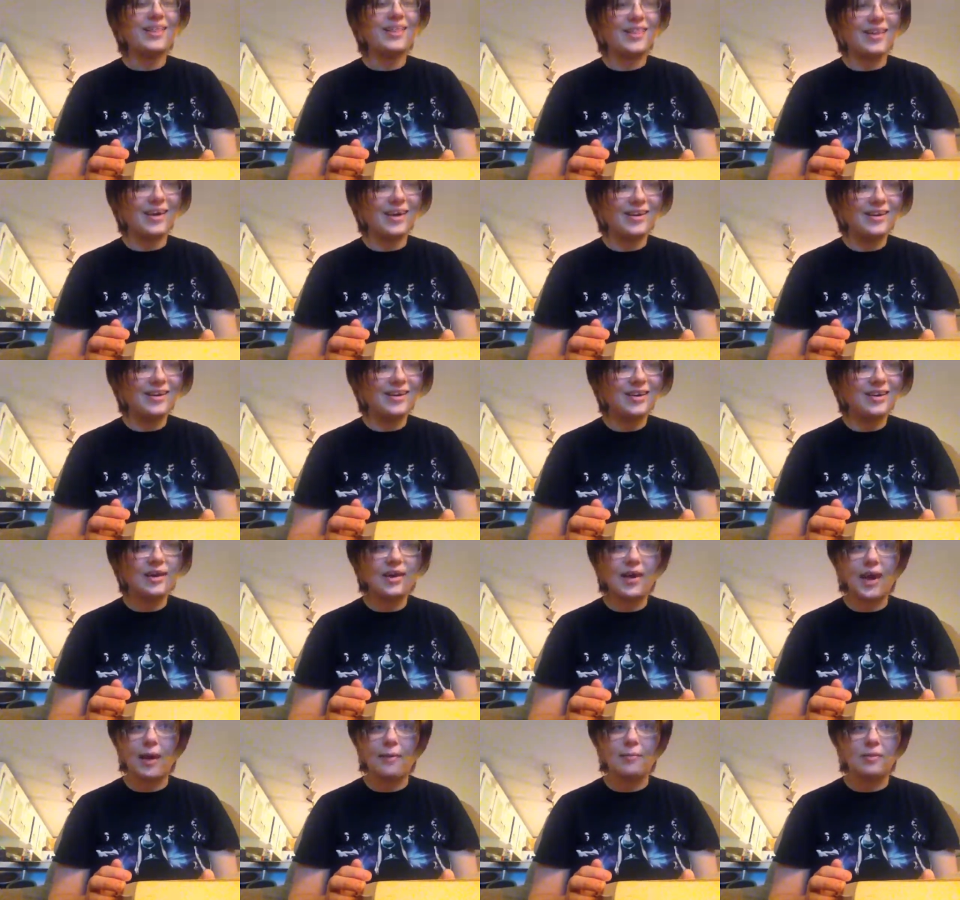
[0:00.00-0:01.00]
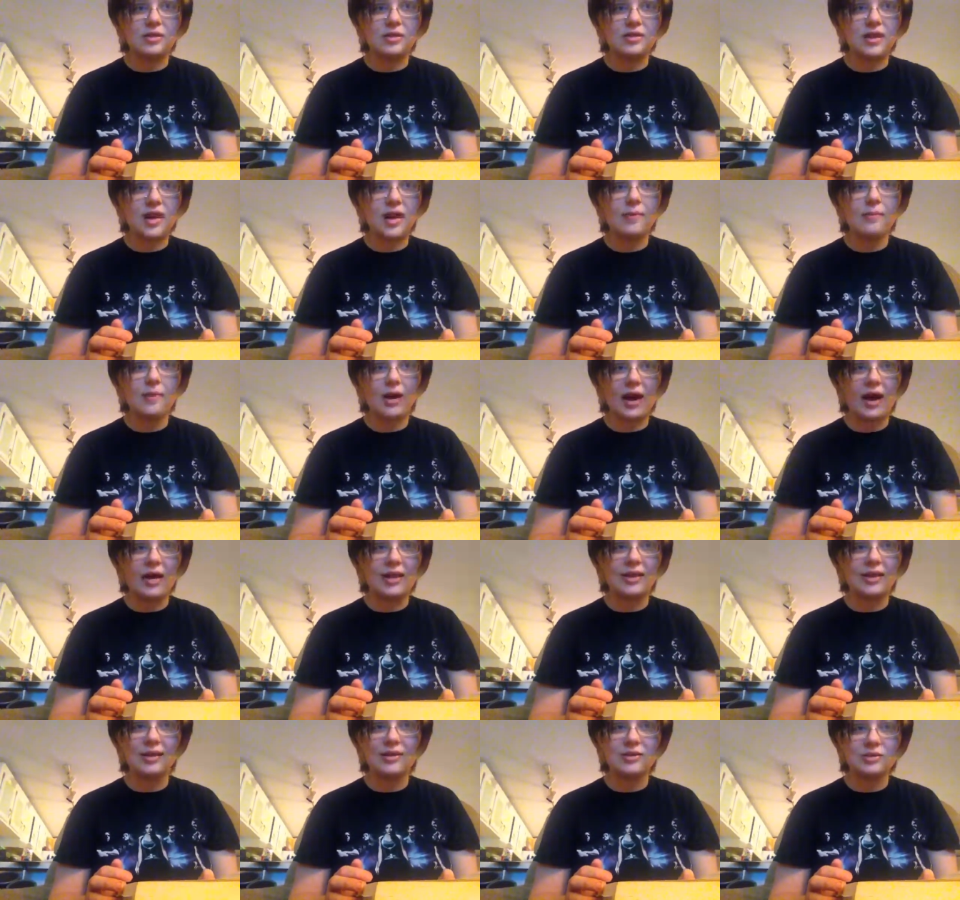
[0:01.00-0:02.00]
Then came the time I
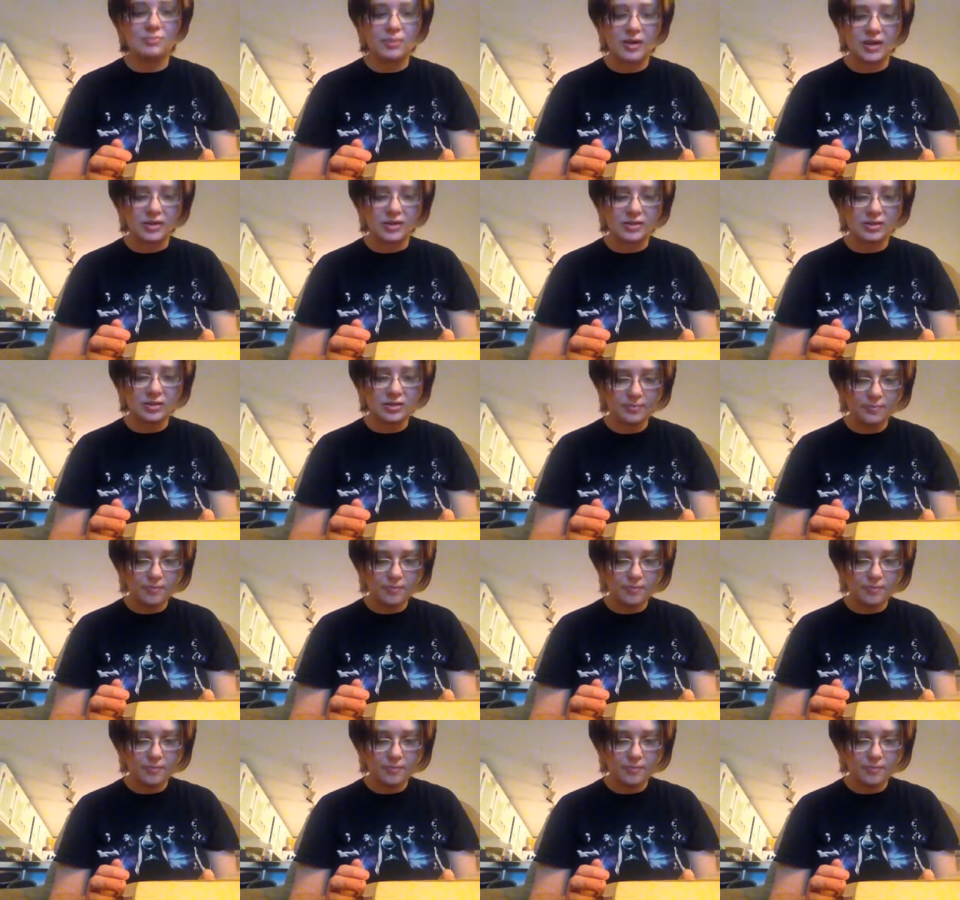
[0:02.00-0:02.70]
liked best.